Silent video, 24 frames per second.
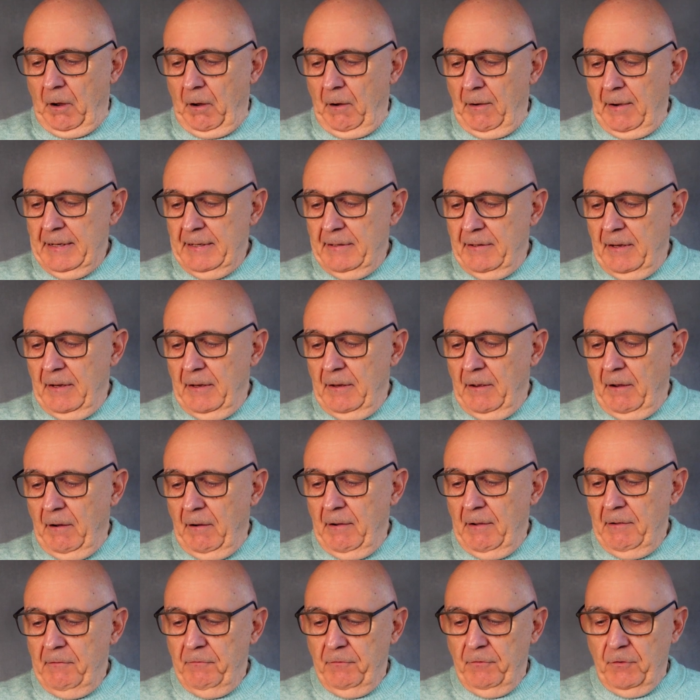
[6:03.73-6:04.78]

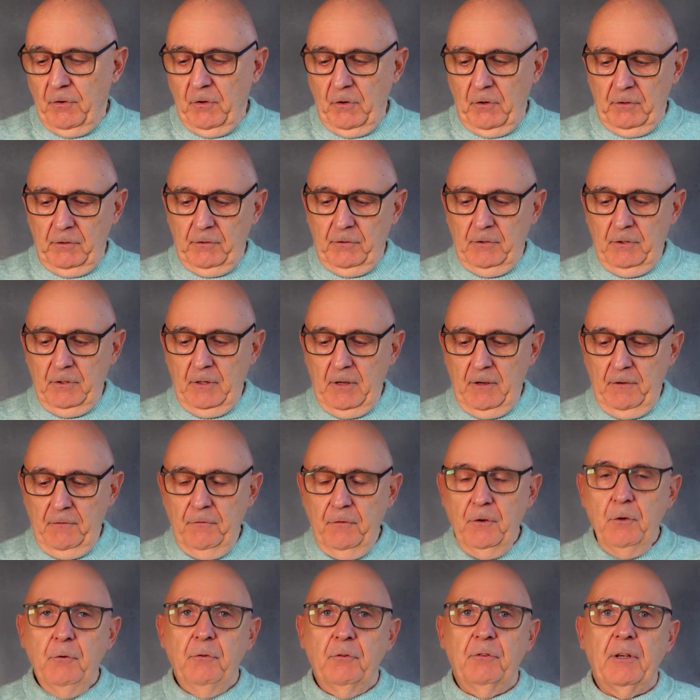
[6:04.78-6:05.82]
I've got a
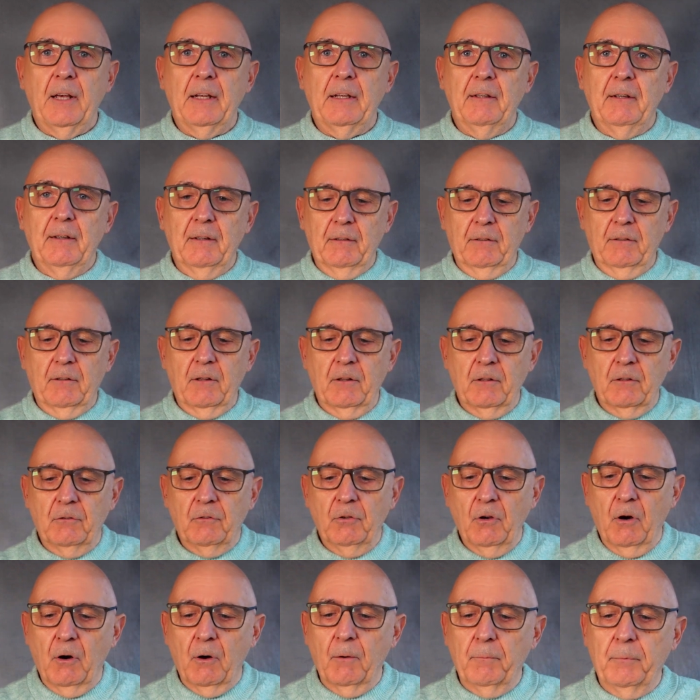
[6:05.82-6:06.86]
few settings at the
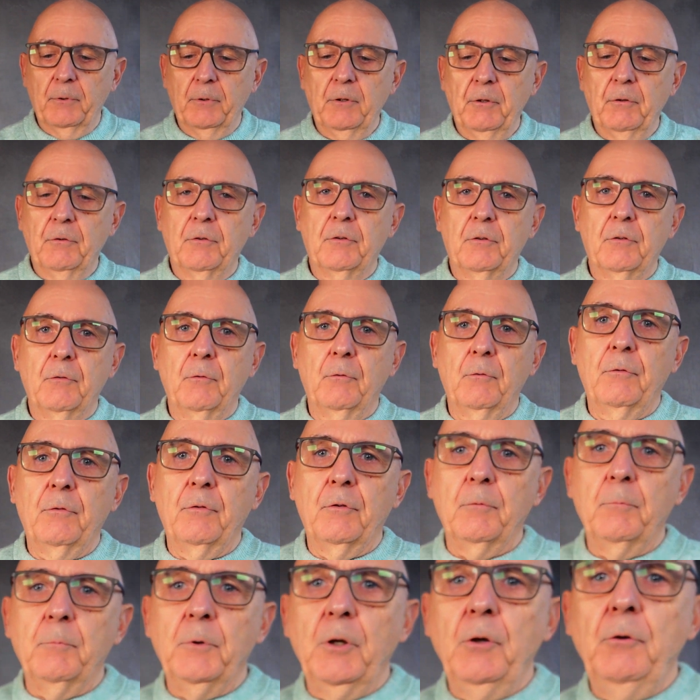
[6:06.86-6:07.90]
top,
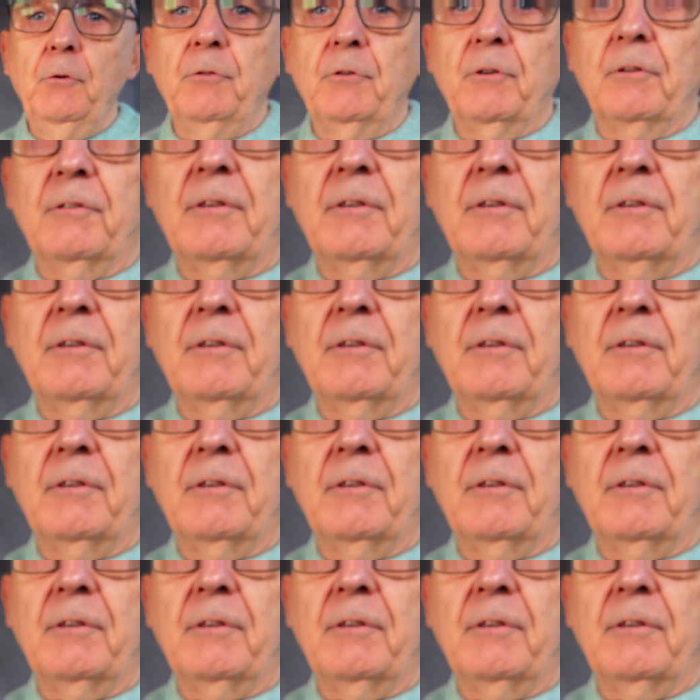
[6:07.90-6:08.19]
some user